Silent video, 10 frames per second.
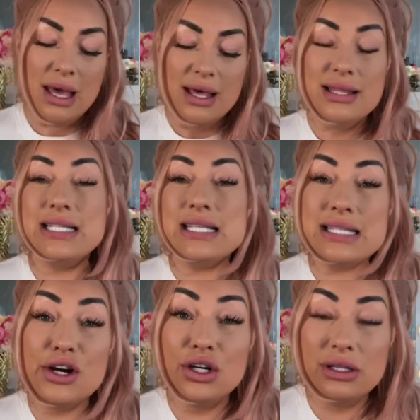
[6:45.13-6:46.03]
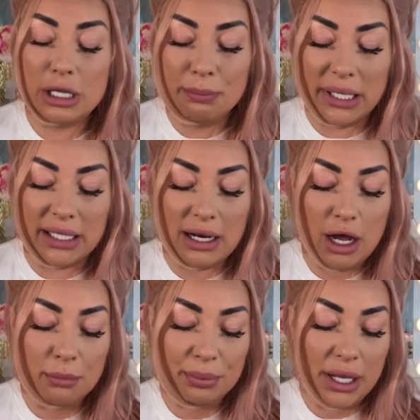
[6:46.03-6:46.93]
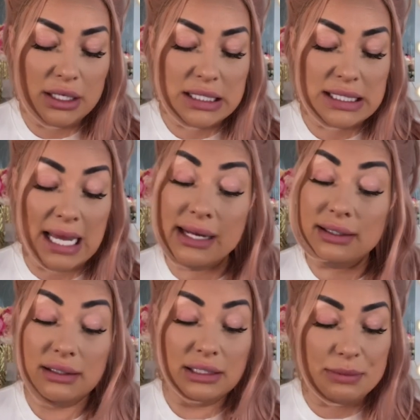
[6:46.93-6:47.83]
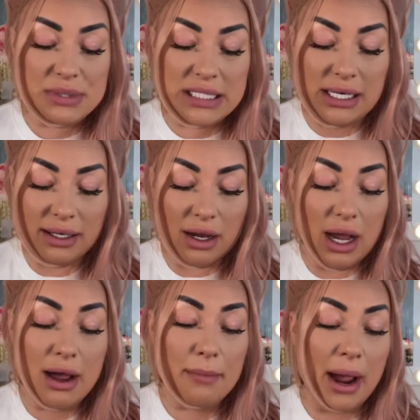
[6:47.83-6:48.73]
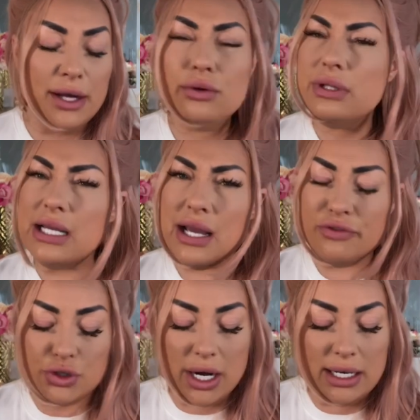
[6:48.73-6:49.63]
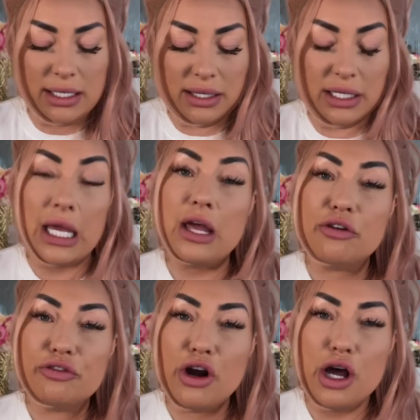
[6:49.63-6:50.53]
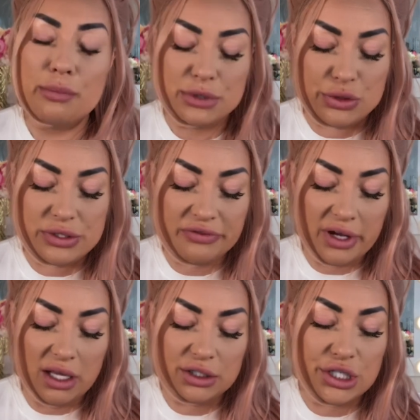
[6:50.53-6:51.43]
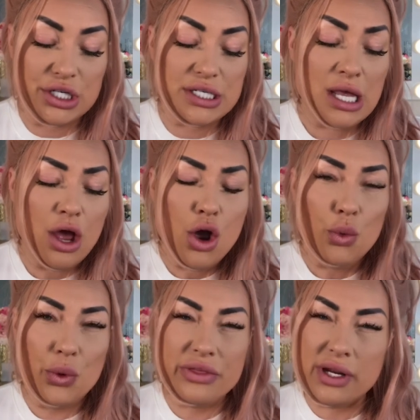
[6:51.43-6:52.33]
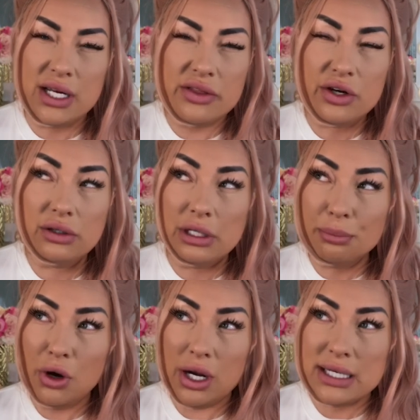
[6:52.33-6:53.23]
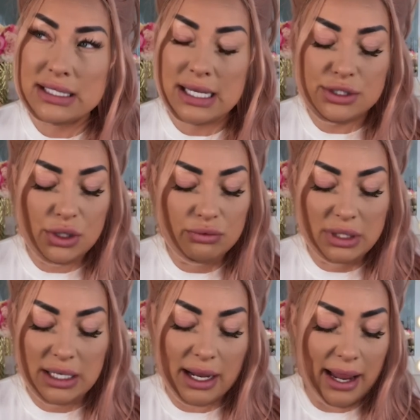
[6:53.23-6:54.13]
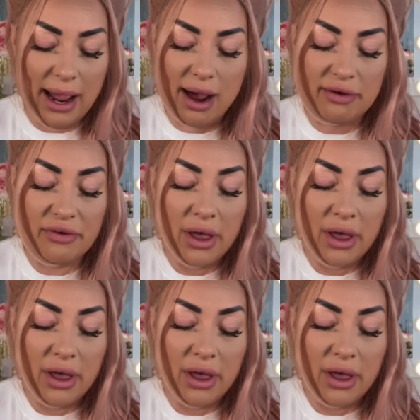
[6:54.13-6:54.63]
This is their Lip It Up satin lipstick. I don't think I've tried anything from Dose of Colors with any of their lip products. I don't think I have.